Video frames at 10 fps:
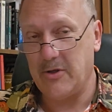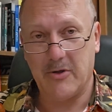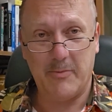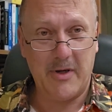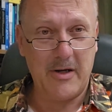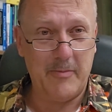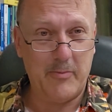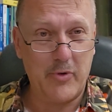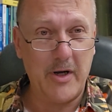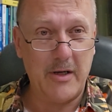here to become
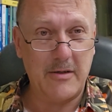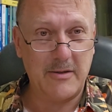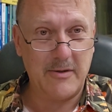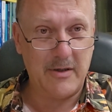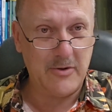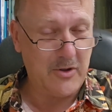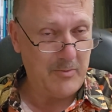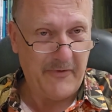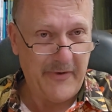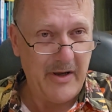bread so that you can
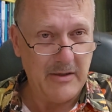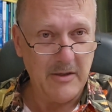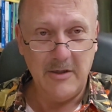be fed?